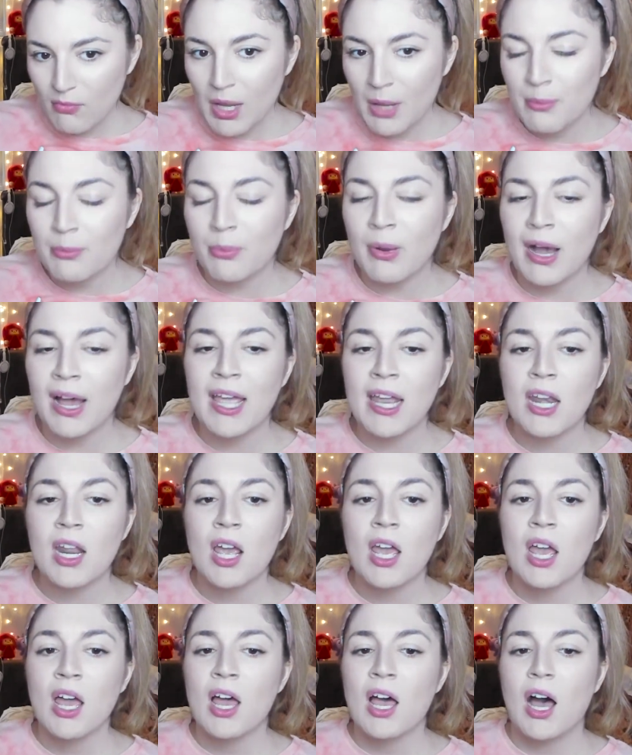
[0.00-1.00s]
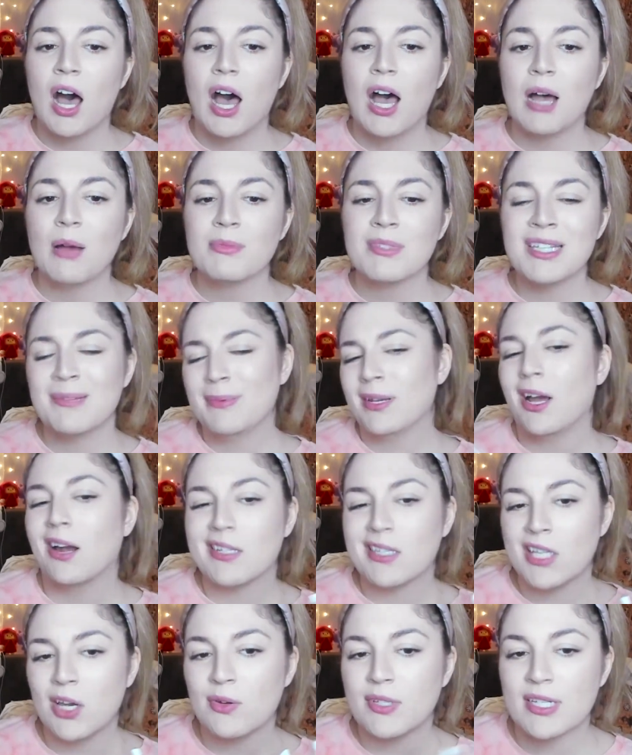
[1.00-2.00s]
but um, to be
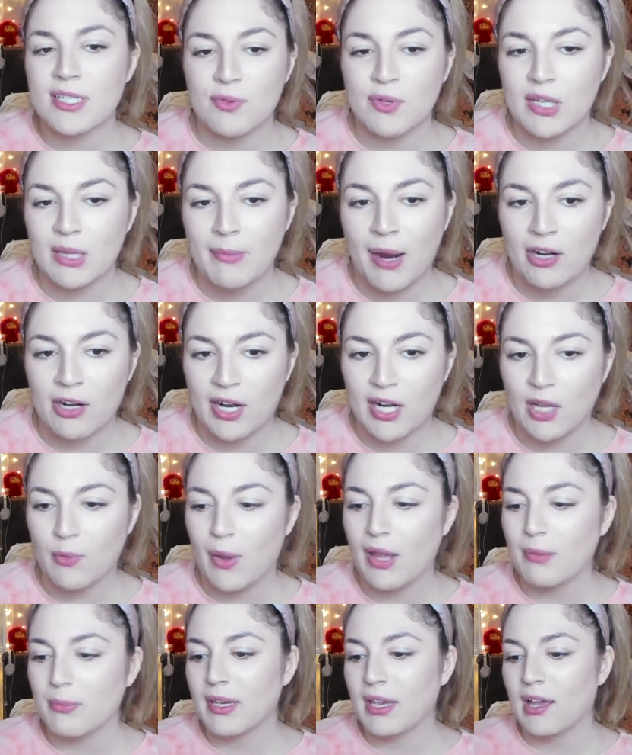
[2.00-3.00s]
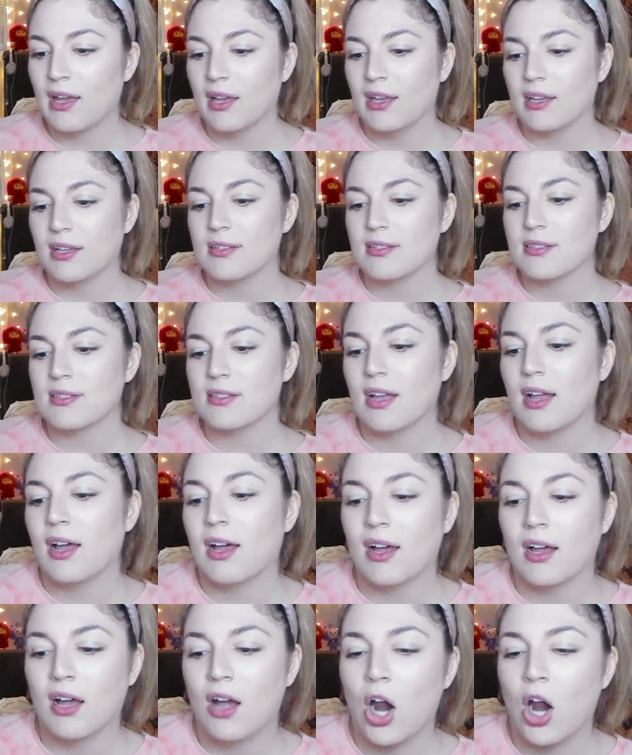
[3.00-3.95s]
honest, though, it doesn't really matter anyway because uh,